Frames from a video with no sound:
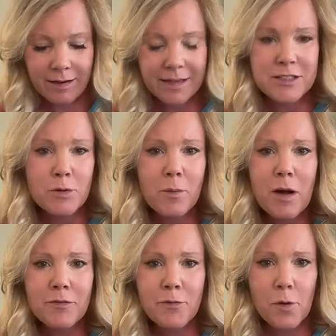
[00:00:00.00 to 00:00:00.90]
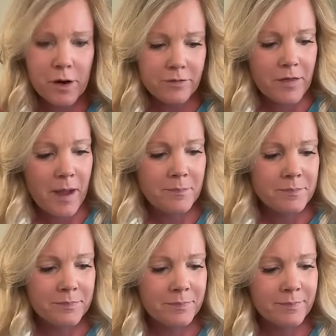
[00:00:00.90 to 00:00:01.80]
I do about 4 of them,
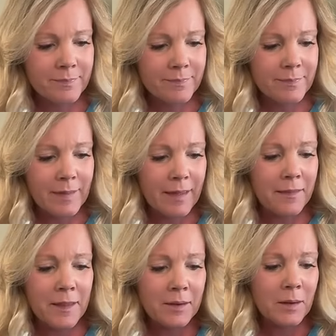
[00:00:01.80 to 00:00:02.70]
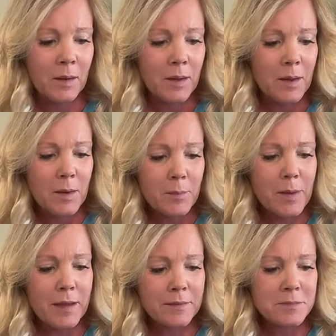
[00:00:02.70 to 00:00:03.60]
and then
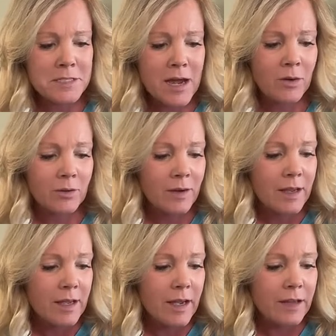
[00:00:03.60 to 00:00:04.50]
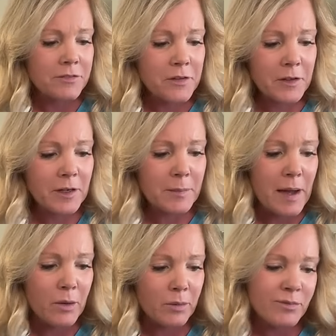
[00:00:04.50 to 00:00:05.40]
pat them down and fill it
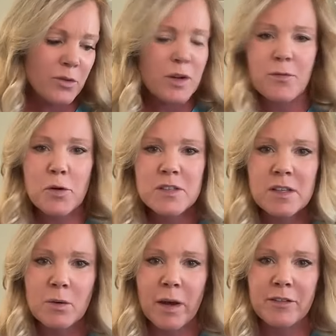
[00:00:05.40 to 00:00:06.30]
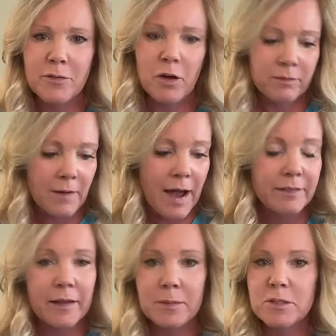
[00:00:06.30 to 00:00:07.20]
about 3/4 of the way full. I
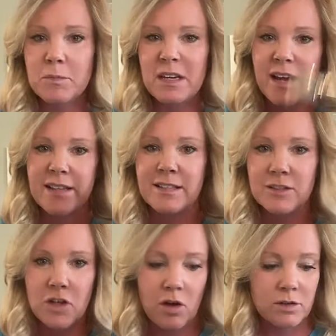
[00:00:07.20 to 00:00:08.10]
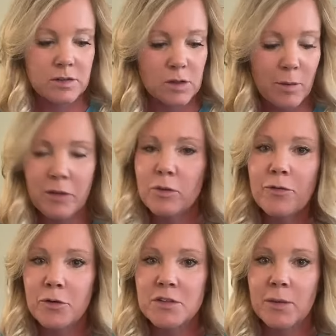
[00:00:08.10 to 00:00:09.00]
like them to be nice and tall, so about
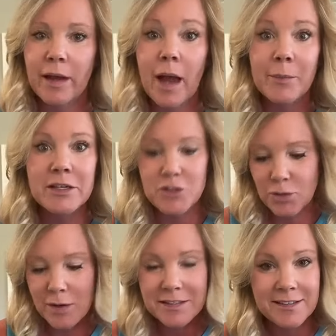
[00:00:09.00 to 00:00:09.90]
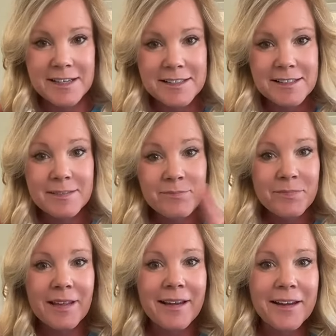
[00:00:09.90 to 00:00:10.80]
3/4 of the way. I'm gonna do the rest of these,
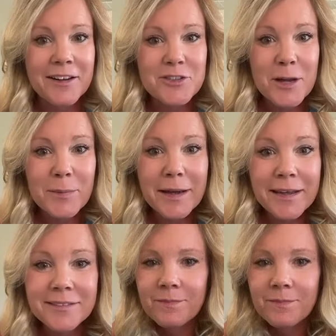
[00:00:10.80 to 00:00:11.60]
and I'll check back in.